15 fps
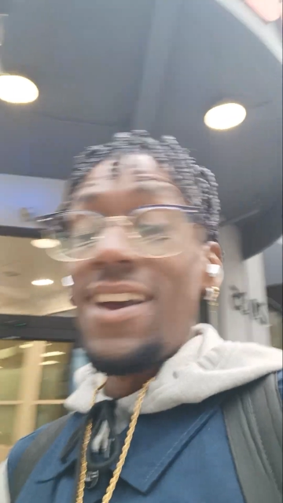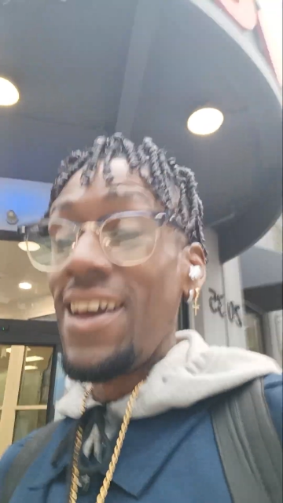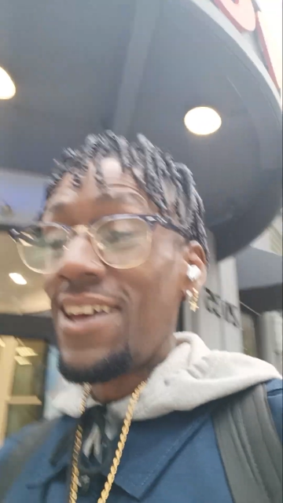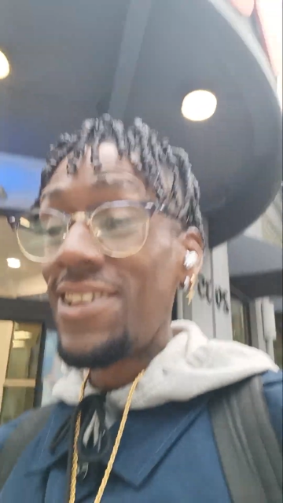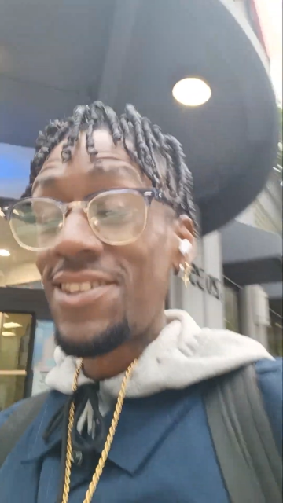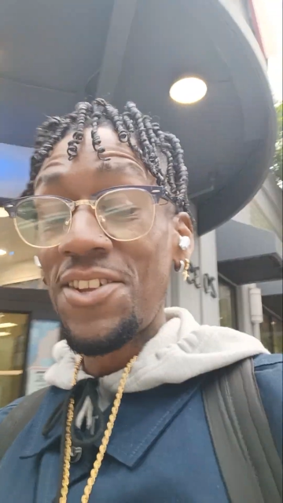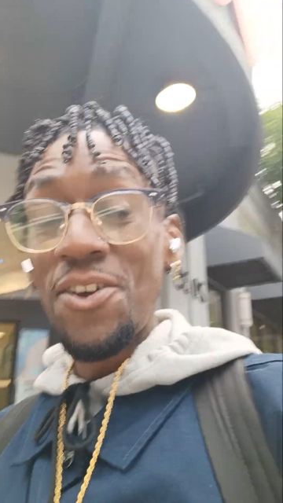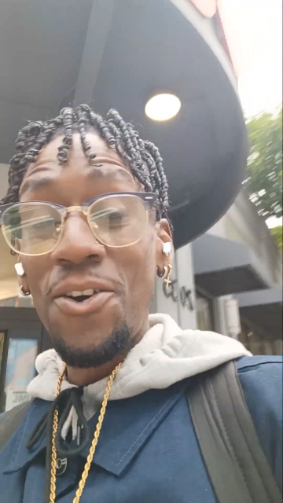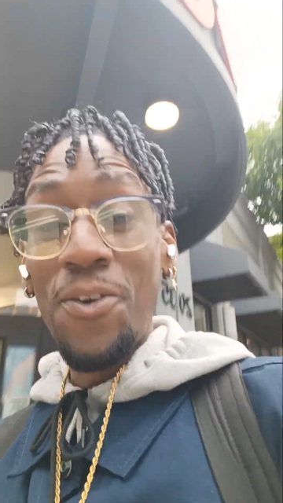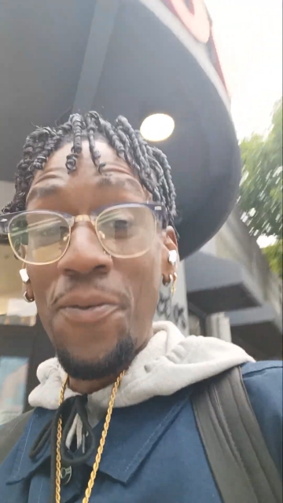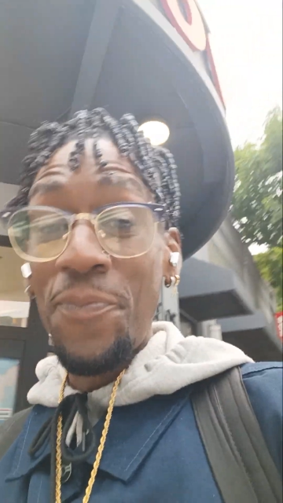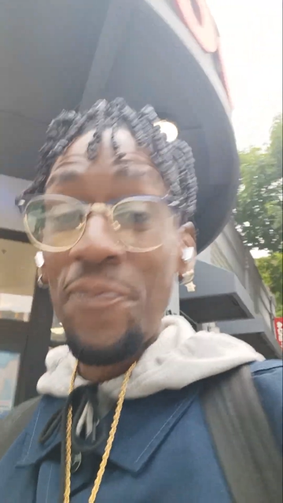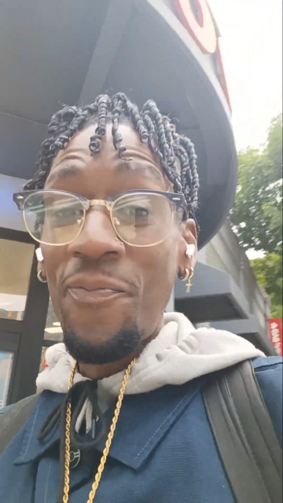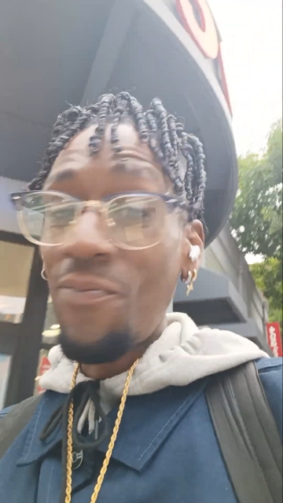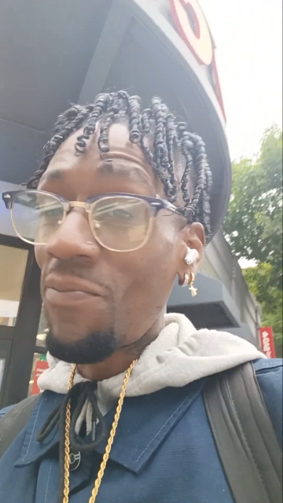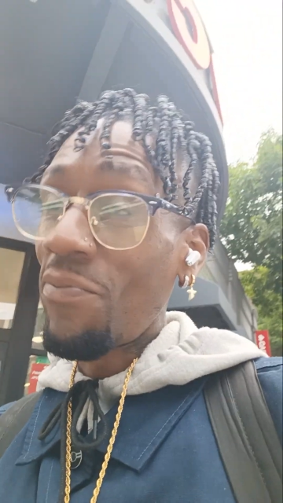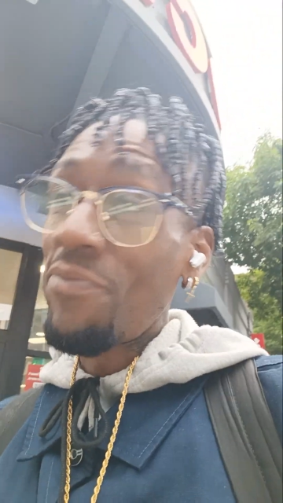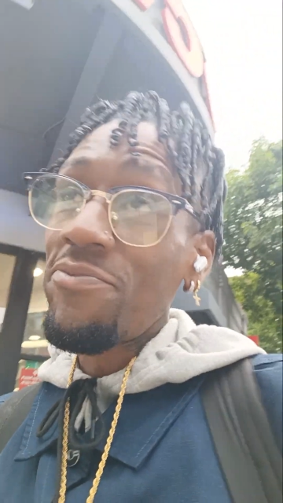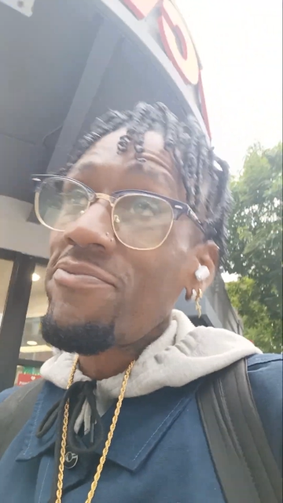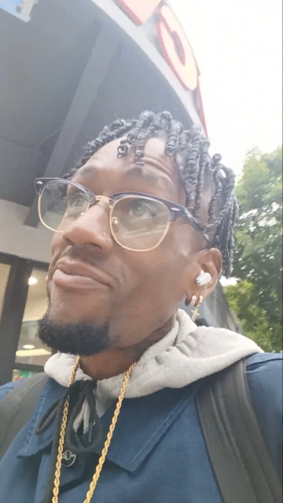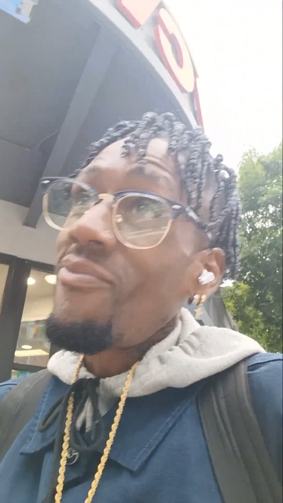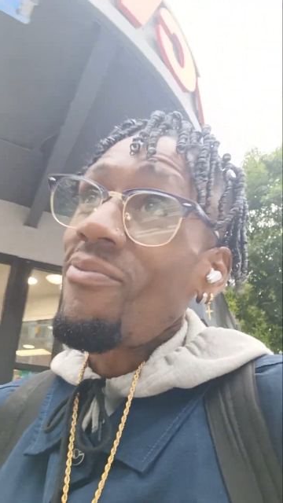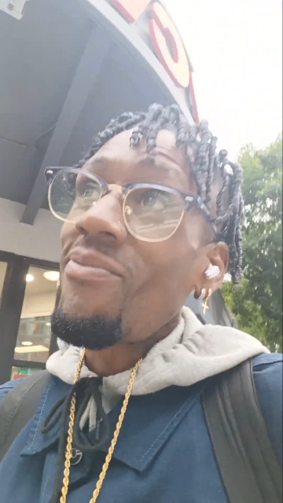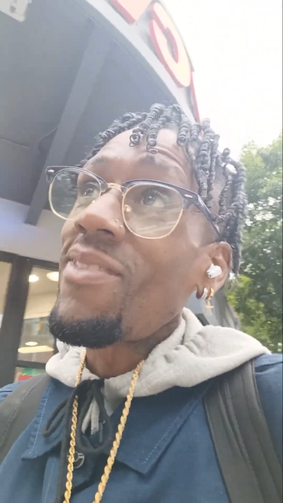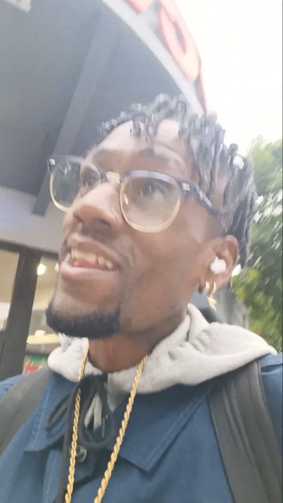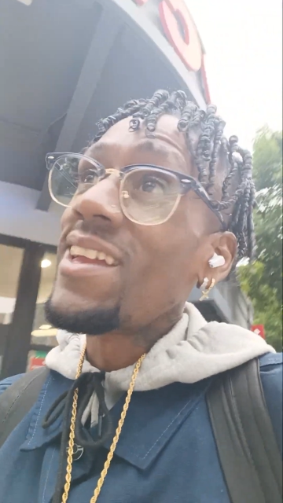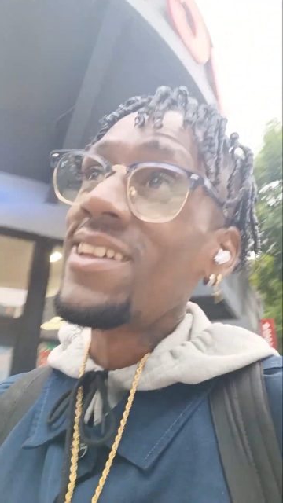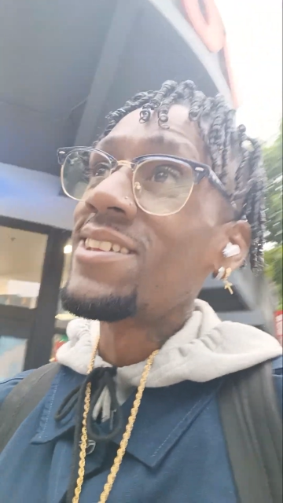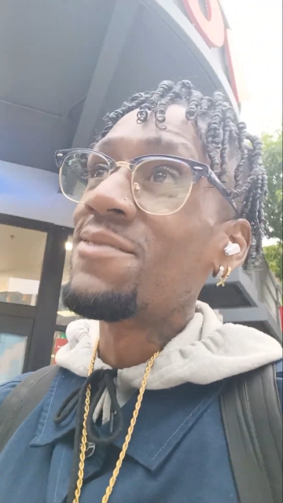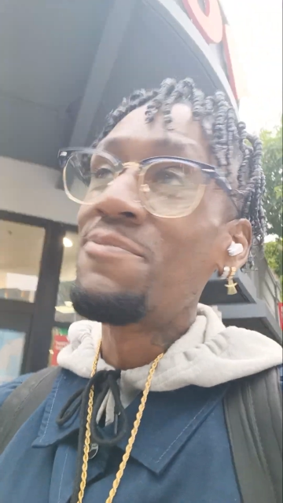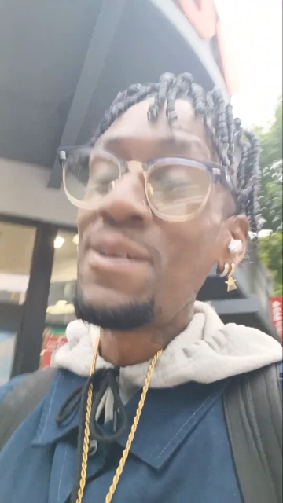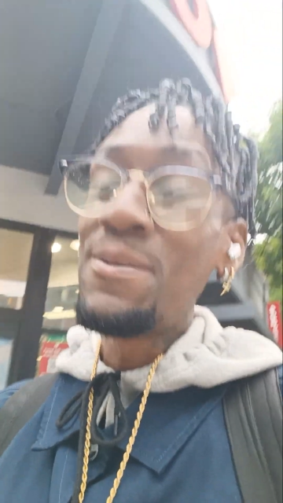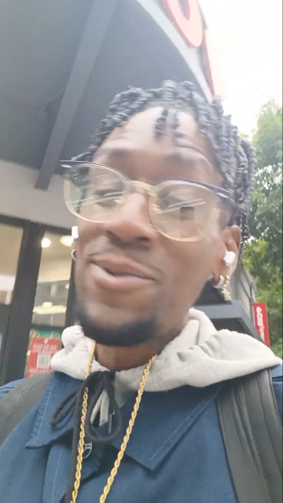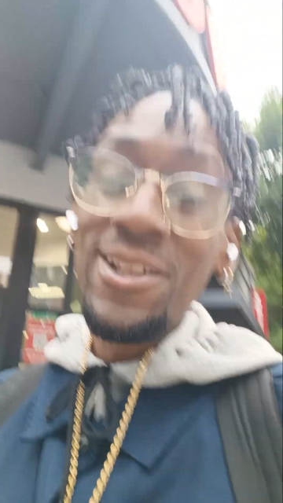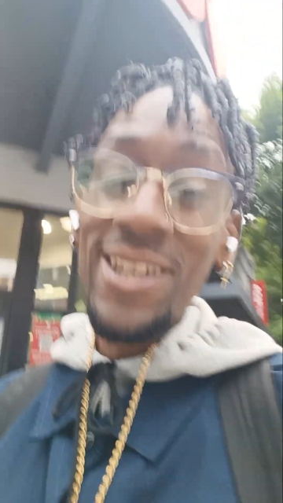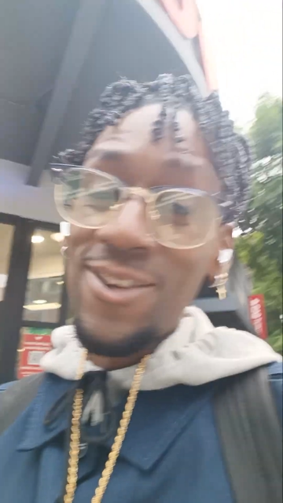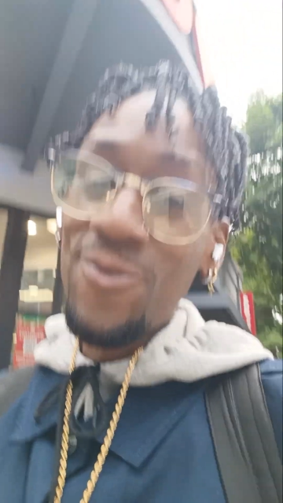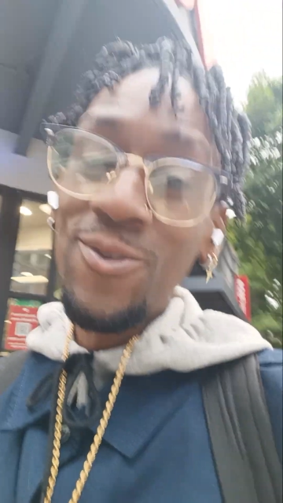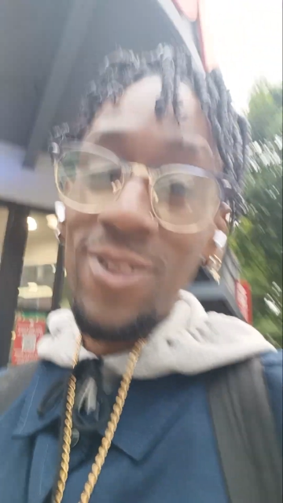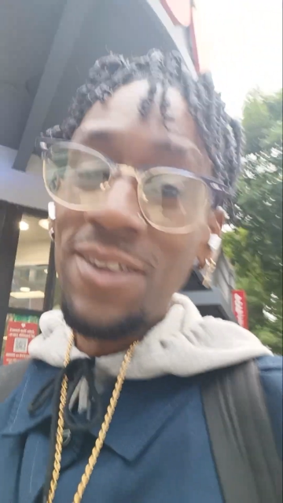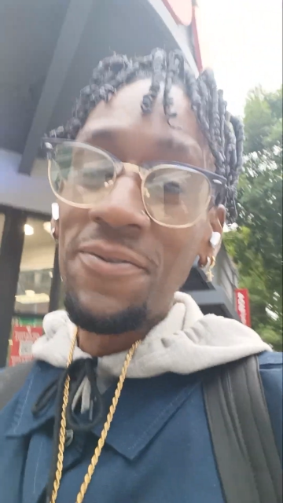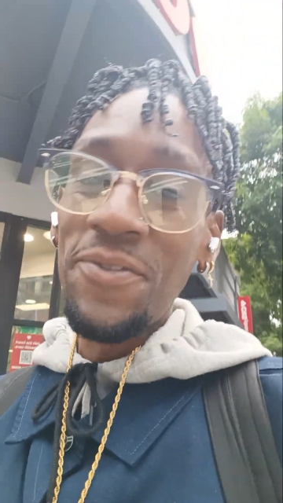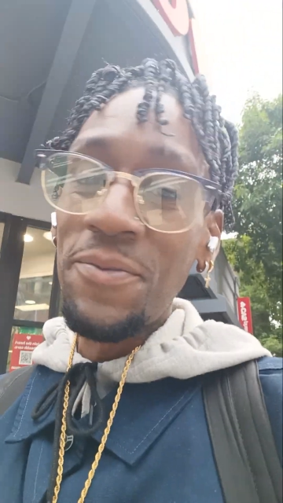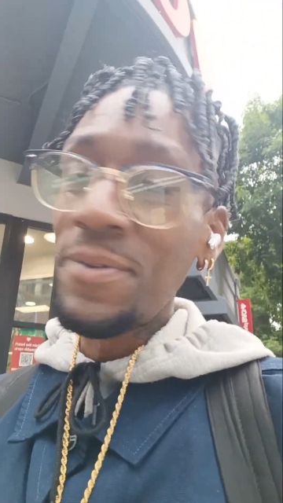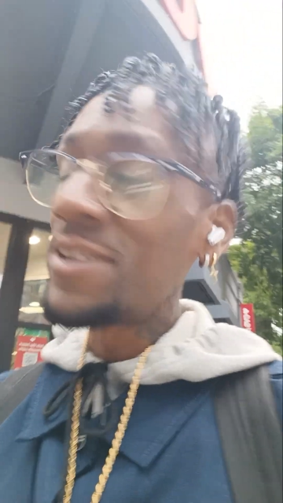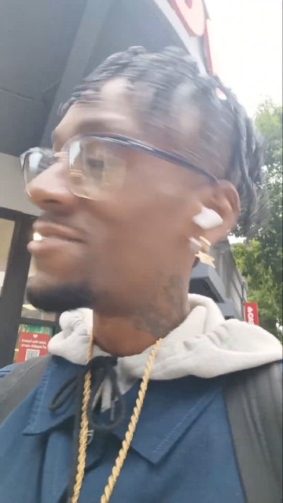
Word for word: So people looking real unfamiliar to